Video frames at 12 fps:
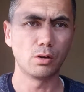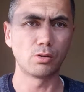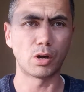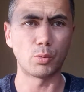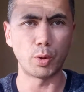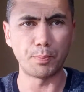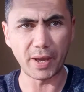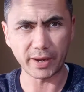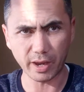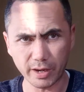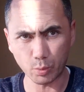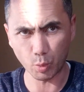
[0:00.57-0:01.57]
Alright, we're
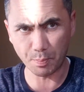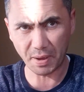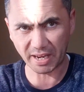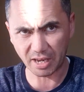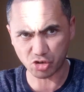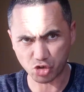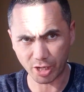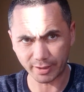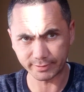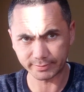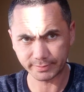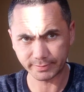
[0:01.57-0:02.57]
back at it, we're back at you.
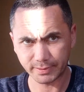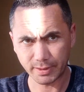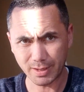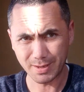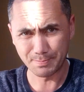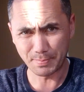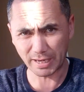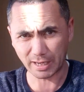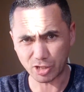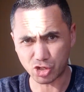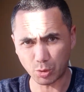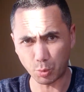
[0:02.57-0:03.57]

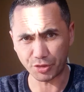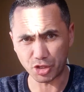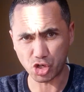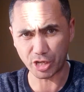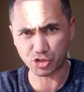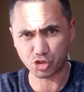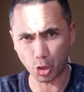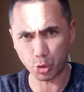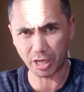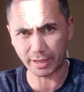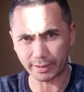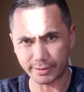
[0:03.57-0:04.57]
Back at you with the Just
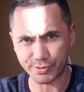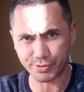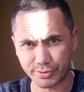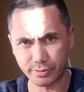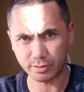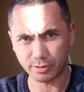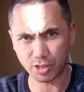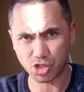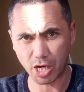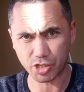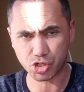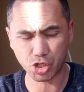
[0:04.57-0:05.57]
Jokings, the
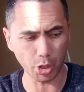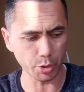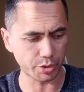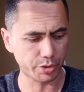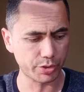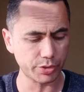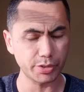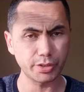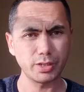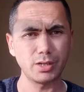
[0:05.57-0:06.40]
Chuss Chokes.